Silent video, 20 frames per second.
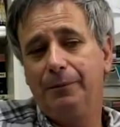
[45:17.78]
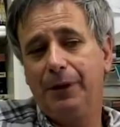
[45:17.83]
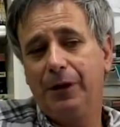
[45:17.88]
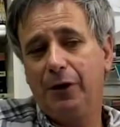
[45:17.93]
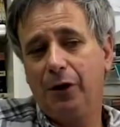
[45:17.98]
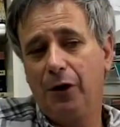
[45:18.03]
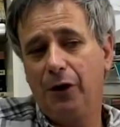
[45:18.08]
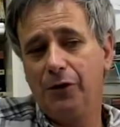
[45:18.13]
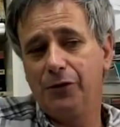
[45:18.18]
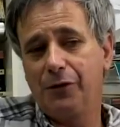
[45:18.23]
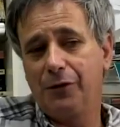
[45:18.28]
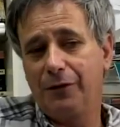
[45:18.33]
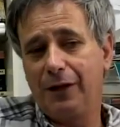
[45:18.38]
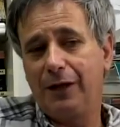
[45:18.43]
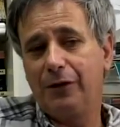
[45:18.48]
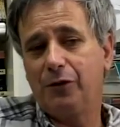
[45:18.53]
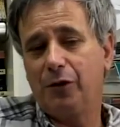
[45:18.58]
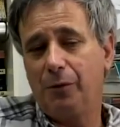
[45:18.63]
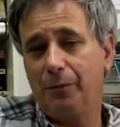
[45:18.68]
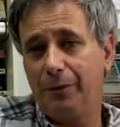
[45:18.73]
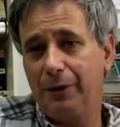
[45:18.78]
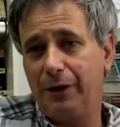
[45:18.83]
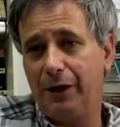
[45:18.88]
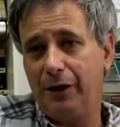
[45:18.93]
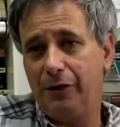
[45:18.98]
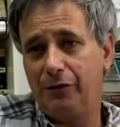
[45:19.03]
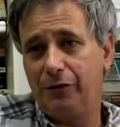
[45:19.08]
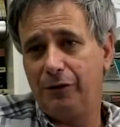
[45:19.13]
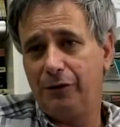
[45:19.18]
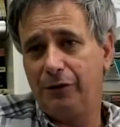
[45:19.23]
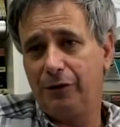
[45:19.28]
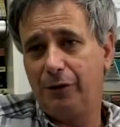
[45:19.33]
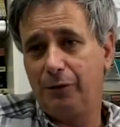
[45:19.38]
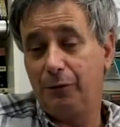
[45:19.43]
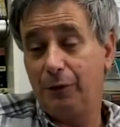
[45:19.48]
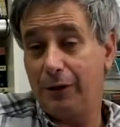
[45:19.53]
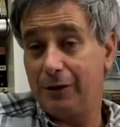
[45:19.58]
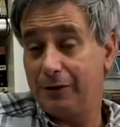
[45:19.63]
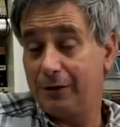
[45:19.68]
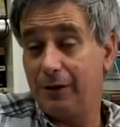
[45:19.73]
Because of that combination,
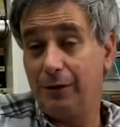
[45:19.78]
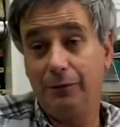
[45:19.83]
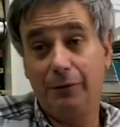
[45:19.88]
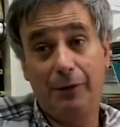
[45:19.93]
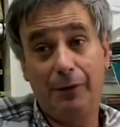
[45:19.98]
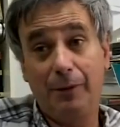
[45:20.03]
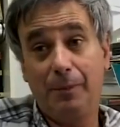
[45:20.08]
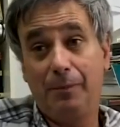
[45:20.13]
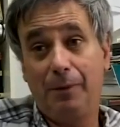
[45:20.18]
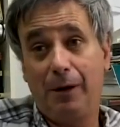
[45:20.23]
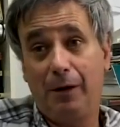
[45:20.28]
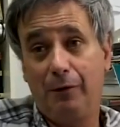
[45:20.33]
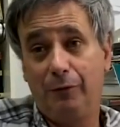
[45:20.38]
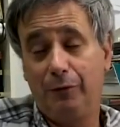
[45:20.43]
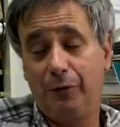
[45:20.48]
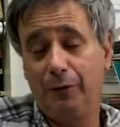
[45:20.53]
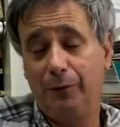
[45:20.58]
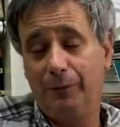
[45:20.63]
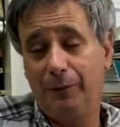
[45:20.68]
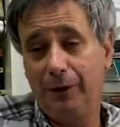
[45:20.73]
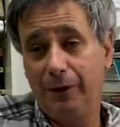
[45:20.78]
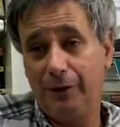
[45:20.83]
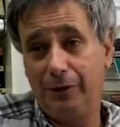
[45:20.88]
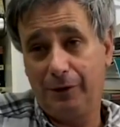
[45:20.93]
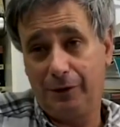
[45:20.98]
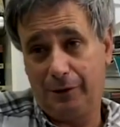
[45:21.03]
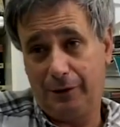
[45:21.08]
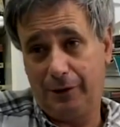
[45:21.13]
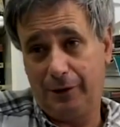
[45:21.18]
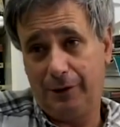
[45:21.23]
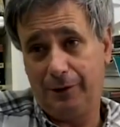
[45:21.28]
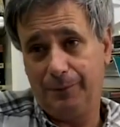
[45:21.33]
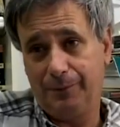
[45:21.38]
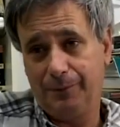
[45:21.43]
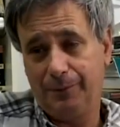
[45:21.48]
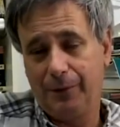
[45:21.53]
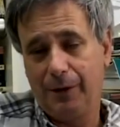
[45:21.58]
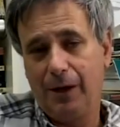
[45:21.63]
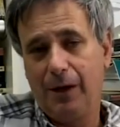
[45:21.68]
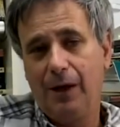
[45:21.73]
that we are still very powerful militarily,
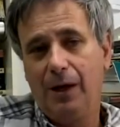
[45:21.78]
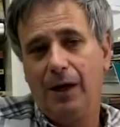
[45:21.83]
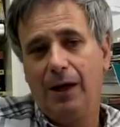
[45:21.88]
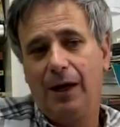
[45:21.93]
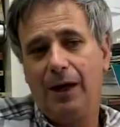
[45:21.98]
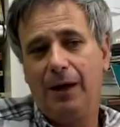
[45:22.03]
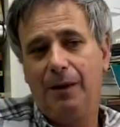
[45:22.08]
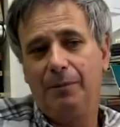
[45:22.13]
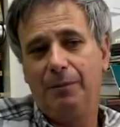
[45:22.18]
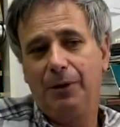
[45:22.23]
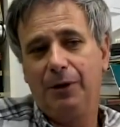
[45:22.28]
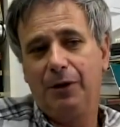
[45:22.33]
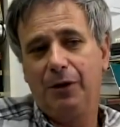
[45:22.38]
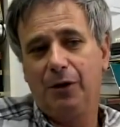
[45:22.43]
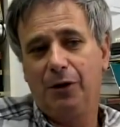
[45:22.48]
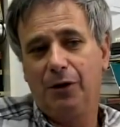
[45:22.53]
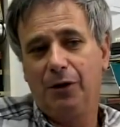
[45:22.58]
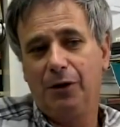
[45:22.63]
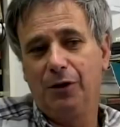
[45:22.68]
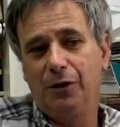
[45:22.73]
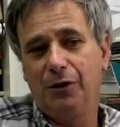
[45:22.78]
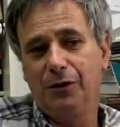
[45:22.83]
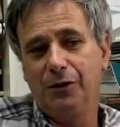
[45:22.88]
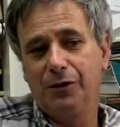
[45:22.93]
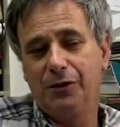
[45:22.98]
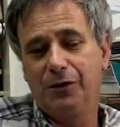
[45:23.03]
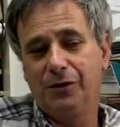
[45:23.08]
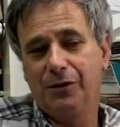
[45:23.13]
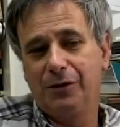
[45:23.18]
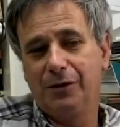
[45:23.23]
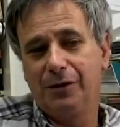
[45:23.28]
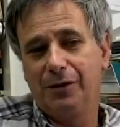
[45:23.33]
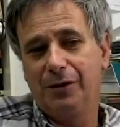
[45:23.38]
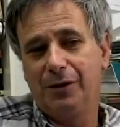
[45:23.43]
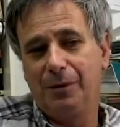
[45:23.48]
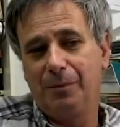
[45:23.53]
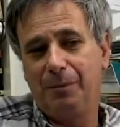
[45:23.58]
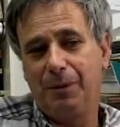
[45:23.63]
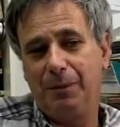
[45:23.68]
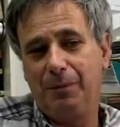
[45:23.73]
and because
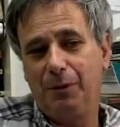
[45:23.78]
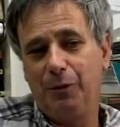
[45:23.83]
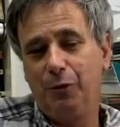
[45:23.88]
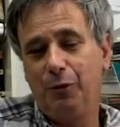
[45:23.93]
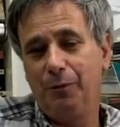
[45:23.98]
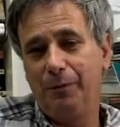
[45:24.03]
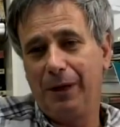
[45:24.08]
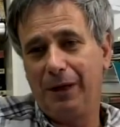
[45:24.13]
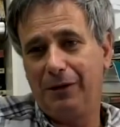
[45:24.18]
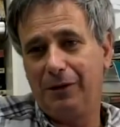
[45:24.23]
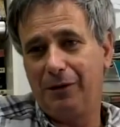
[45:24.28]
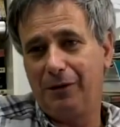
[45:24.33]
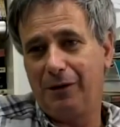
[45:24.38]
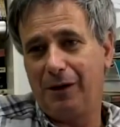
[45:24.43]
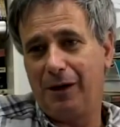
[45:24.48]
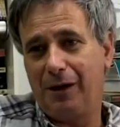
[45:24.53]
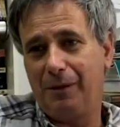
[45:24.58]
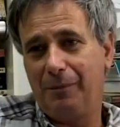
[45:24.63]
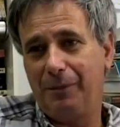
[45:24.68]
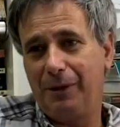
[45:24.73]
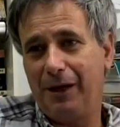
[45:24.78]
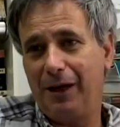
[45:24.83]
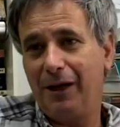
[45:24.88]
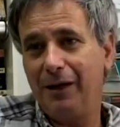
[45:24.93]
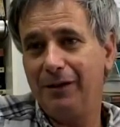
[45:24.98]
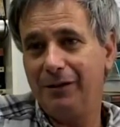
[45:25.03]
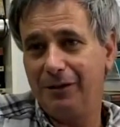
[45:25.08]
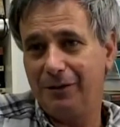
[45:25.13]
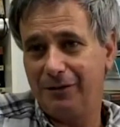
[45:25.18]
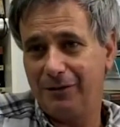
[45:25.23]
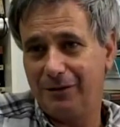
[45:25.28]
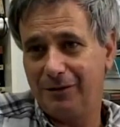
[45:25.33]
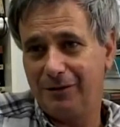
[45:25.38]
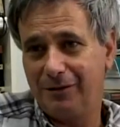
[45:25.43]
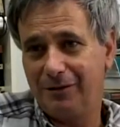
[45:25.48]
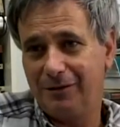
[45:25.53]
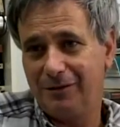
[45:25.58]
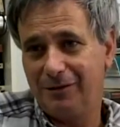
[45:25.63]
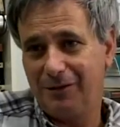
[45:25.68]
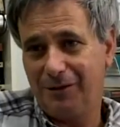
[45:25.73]
the people who matter are behind us,
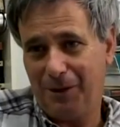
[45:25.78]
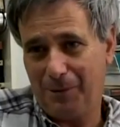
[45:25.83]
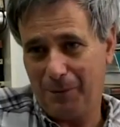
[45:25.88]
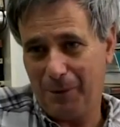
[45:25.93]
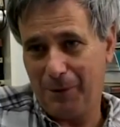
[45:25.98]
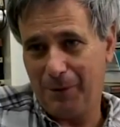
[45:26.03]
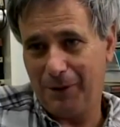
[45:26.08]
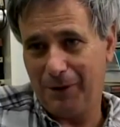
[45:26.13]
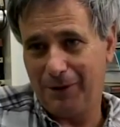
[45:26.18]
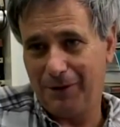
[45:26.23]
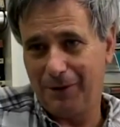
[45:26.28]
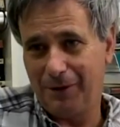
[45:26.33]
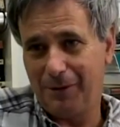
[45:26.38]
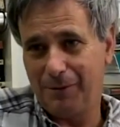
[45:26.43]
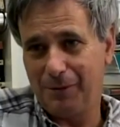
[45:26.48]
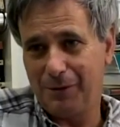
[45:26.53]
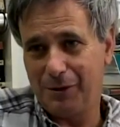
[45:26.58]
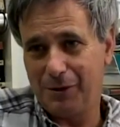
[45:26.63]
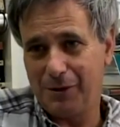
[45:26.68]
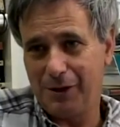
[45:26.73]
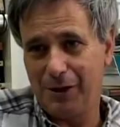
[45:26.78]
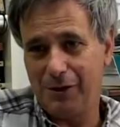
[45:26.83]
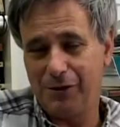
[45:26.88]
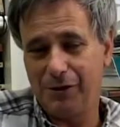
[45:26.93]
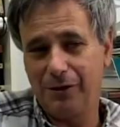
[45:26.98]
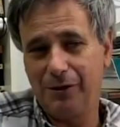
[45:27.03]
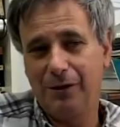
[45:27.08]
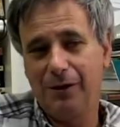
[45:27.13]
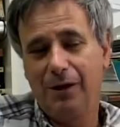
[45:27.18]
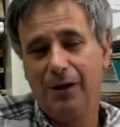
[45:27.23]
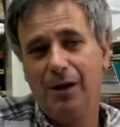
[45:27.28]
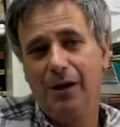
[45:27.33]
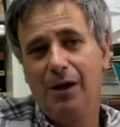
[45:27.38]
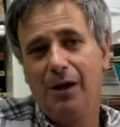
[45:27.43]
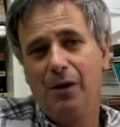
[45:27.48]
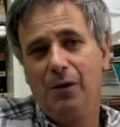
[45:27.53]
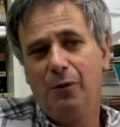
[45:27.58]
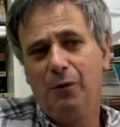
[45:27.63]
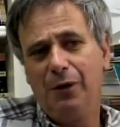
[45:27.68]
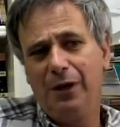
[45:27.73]
the American administration,
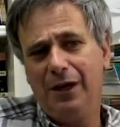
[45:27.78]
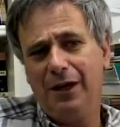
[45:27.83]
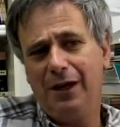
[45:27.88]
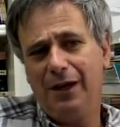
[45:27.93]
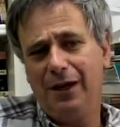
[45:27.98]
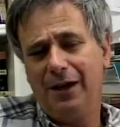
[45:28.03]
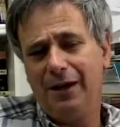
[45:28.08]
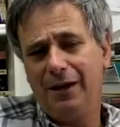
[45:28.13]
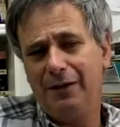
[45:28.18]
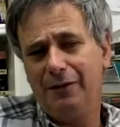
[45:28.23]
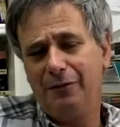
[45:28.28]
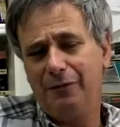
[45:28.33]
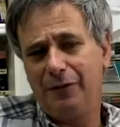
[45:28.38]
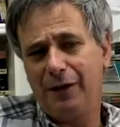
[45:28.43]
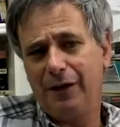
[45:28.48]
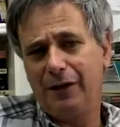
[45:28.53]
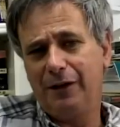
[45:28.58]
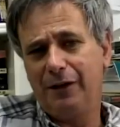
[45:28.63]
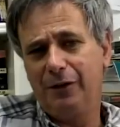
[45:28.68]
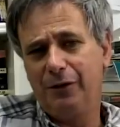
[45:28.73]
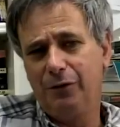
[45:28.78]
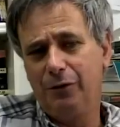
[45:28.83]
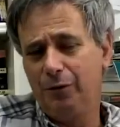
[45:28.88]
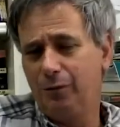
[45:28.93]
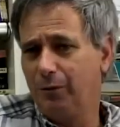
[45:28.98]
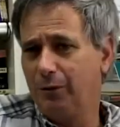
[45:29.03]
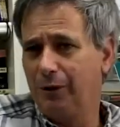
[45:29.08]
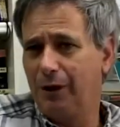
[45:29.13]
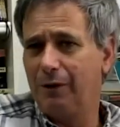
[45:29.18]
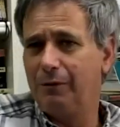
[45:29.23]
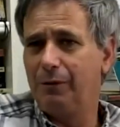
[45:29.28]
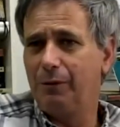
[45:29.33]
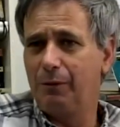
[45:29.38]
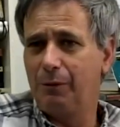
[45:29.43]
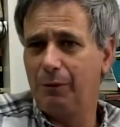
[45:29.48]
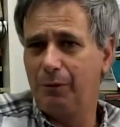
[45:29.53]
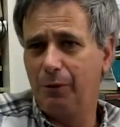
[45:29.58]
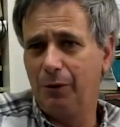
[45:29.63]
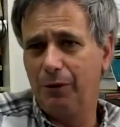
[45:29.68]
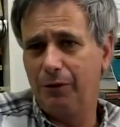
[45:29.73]
we in fact can do whatever
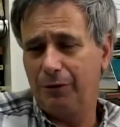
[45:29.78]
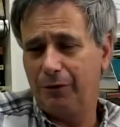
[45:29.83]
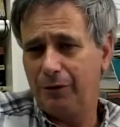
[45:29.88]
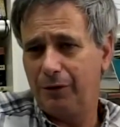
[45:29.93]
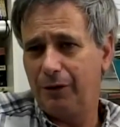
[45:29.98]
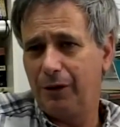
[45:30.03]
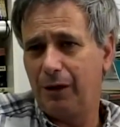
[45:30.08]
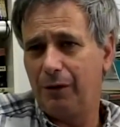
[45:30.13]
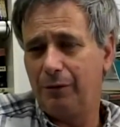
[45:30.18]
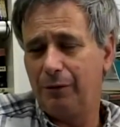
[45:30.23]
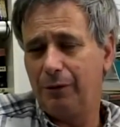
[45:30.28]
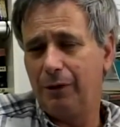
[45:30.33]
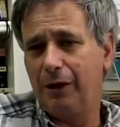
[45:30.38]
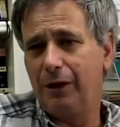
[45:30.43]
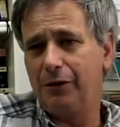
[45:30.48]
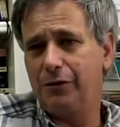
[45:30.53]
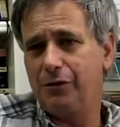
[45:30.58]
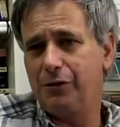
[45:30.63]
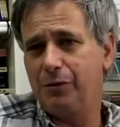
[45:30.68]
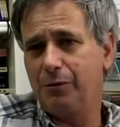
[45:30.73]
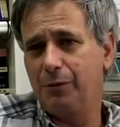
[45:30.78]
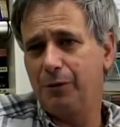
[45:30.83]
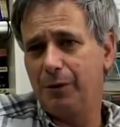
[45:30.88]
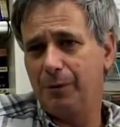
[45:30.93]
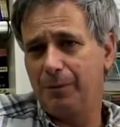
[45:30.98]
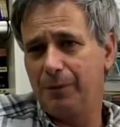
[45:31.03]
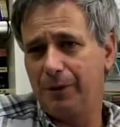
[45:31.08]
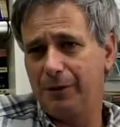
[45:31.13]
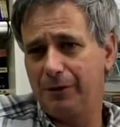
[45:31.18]
we want in our relationship with the